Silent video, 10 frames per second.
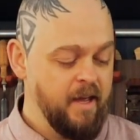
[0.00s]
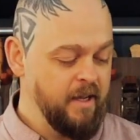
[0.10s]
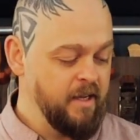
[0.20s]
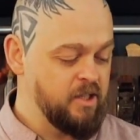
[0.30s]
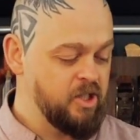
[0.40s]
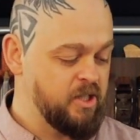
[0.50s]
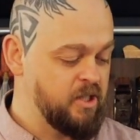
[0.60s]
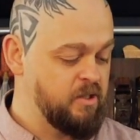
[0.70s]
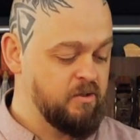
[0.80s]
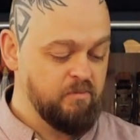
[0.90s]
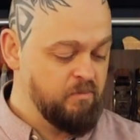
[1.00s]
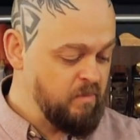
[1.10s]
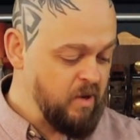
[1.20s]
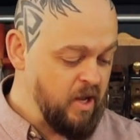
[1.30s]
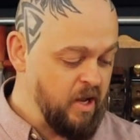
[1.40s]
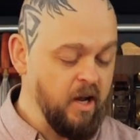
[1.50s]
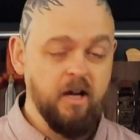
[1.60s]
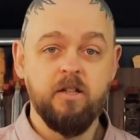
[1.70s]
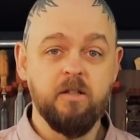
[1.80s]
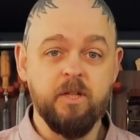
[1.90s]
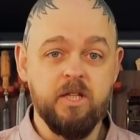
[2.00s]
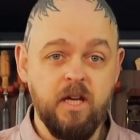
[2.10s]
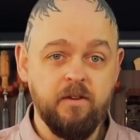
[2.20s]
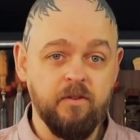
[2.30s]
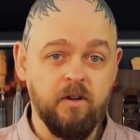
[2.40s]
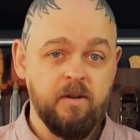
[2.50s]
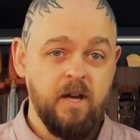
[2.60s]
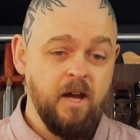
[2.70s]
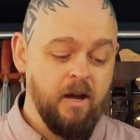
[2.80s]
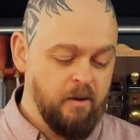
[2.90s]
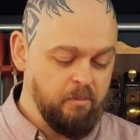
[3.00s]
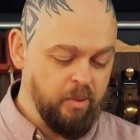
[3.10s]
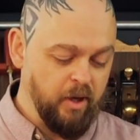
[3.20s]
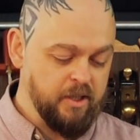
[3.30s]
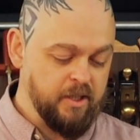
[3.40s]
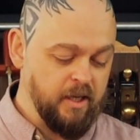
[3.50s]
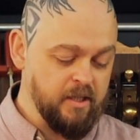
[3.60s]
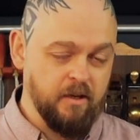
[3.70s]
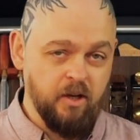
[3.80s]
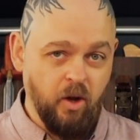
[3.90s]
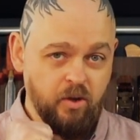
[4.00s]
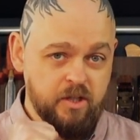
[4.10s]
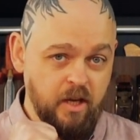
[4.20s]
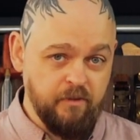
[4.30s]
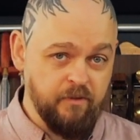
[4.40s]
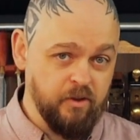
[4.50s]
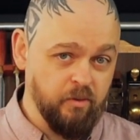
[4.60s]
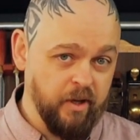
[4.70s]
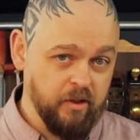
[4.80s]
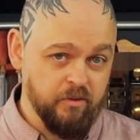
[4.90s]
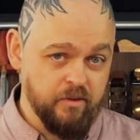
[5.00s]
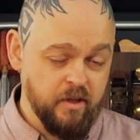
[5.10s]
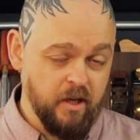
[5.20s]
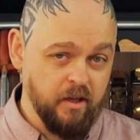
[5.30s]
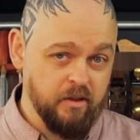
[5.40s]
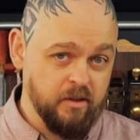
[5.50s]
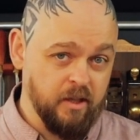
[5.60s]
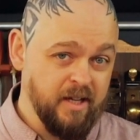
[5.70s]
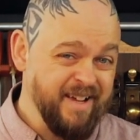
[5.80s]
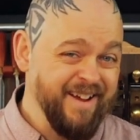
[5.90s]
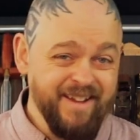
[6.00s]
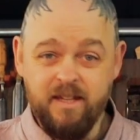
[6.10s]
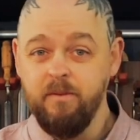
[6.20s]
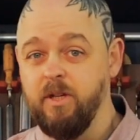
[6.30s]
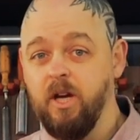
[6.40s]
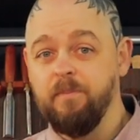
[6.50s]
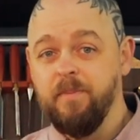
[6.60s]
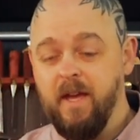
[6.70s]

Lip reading: It's a little bit safer, but it's a lot safer for your knuckles, and there we go.